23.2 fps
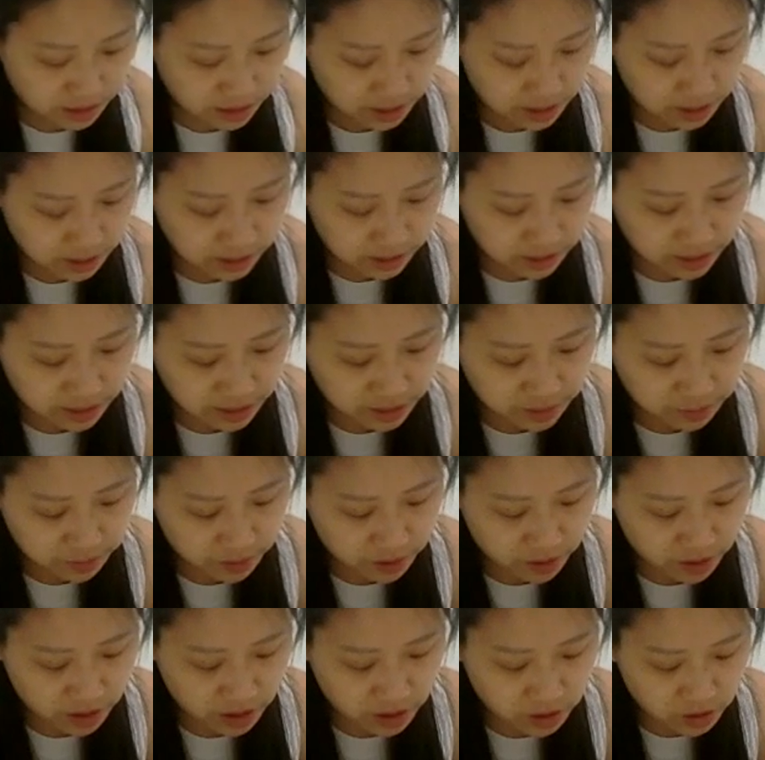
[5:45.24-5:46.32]
is that
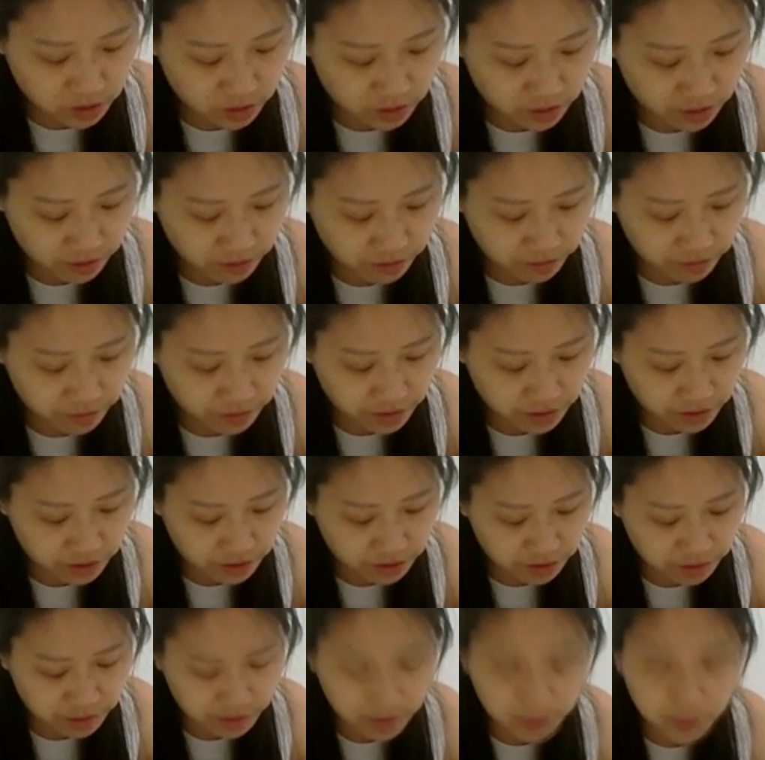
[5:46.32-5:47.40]
spot. And you can
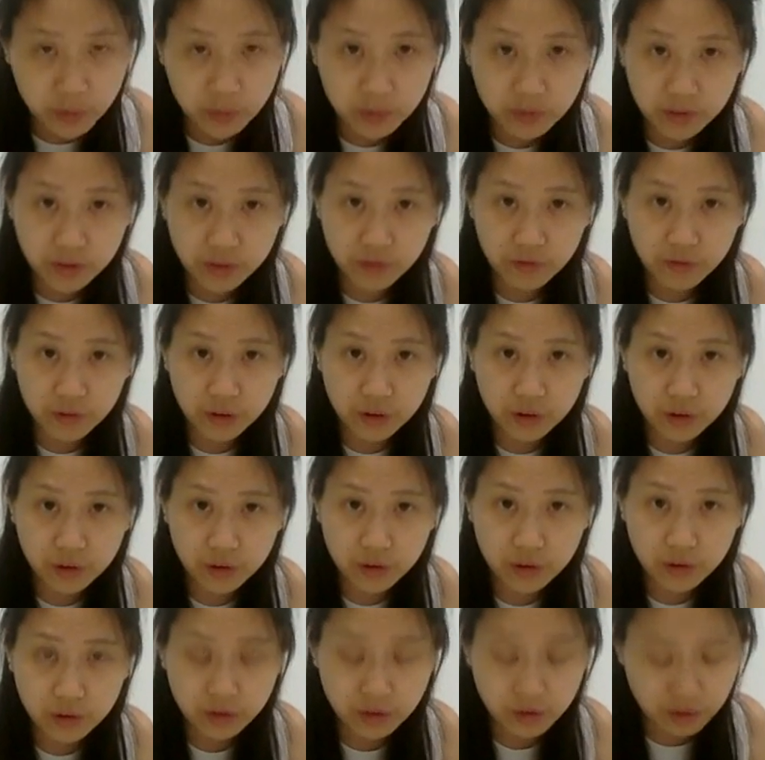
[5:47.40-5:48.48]
feel, maybe with a
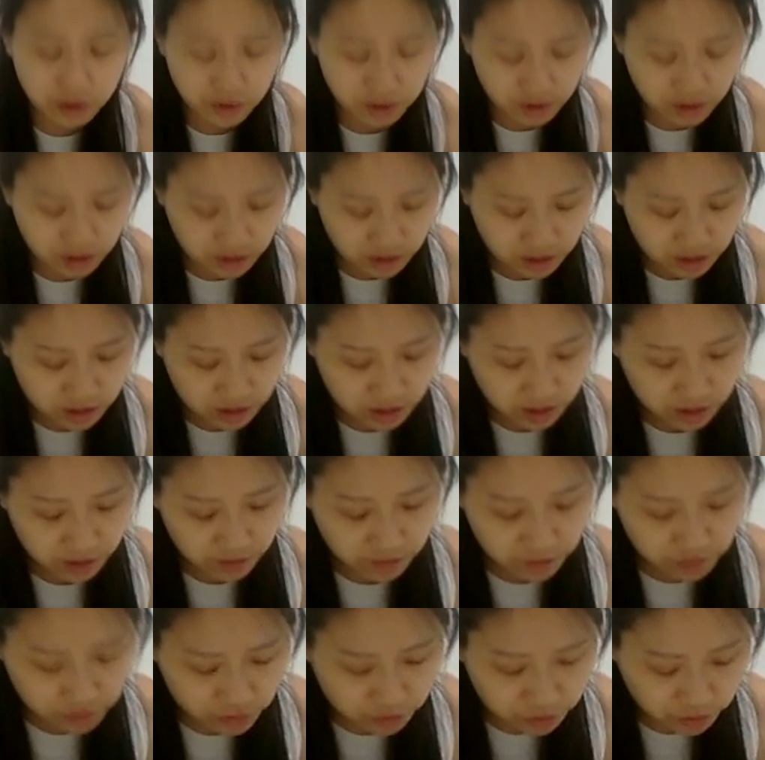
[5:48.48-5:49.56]
finger,
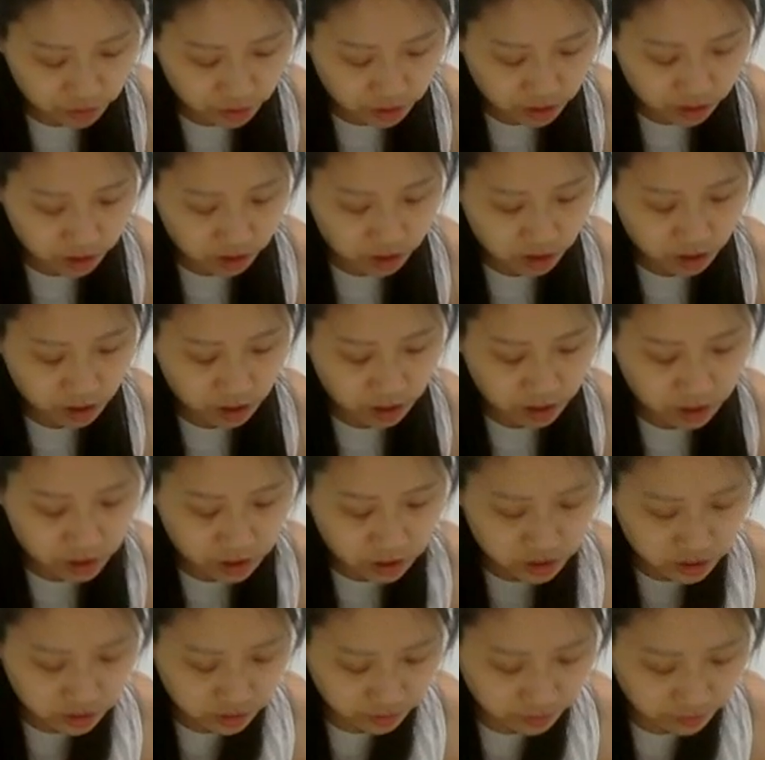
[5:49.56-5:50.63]
if you kind of
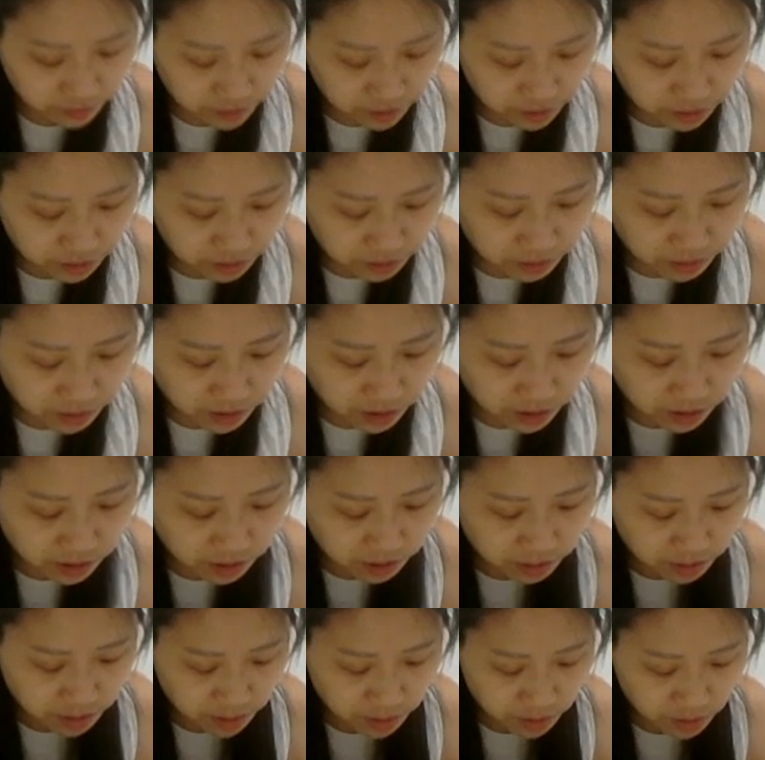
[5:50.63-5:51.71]
just feel around
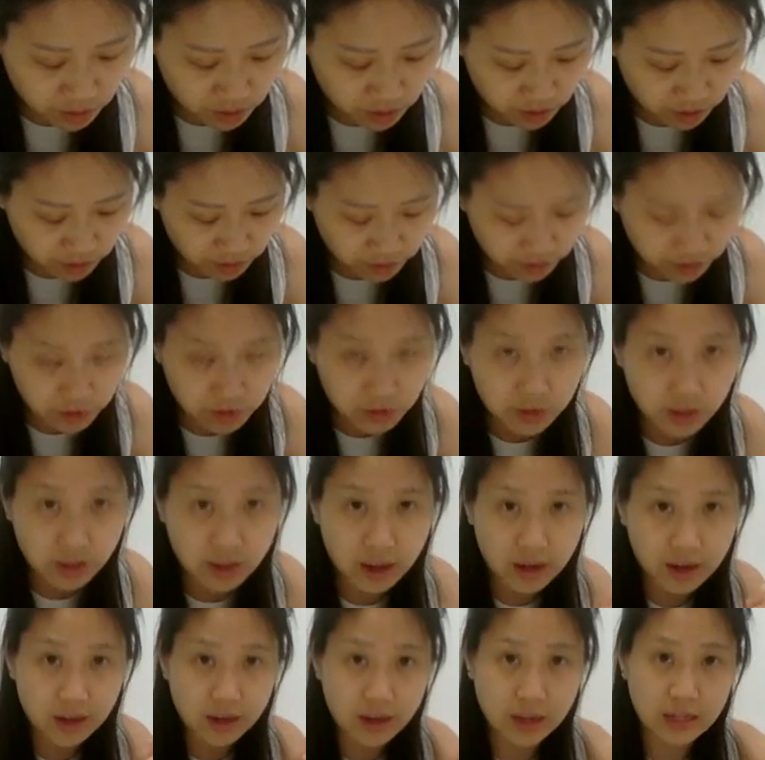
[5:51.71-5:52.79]
it, maybe you can feel
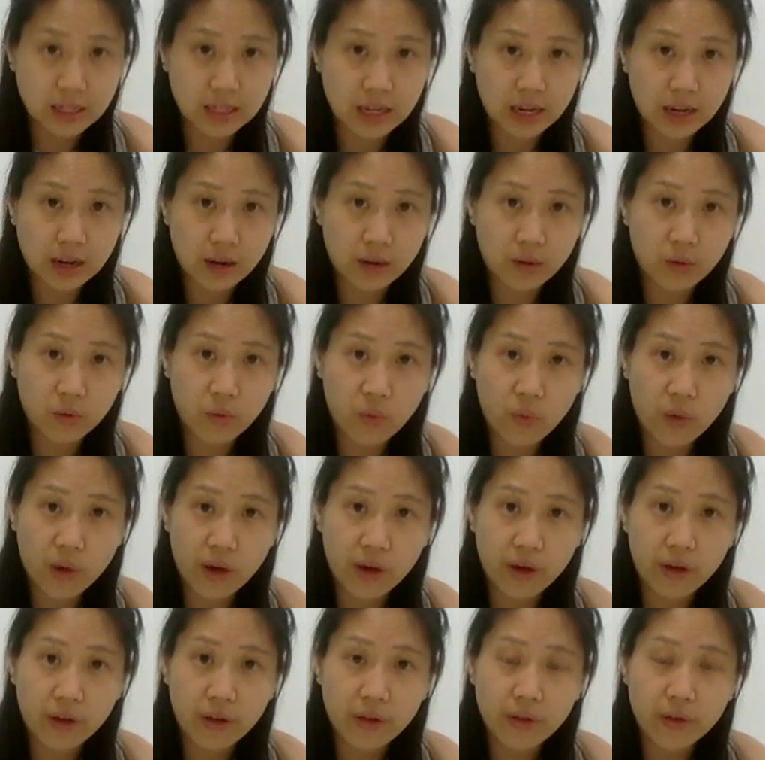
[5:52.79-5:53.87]
that there's a little
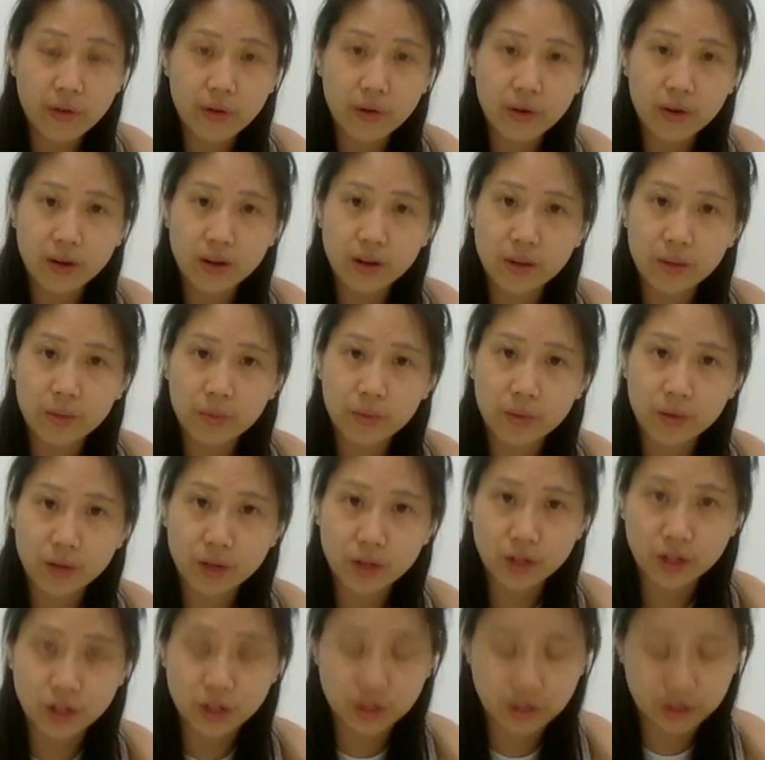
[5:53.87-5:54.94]
well or a
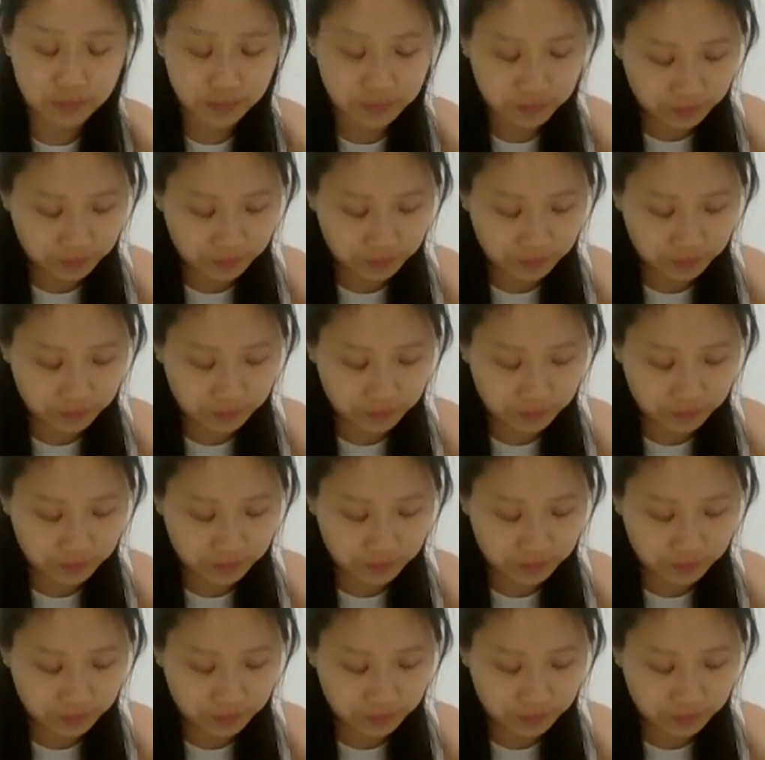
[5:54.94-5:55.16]
depression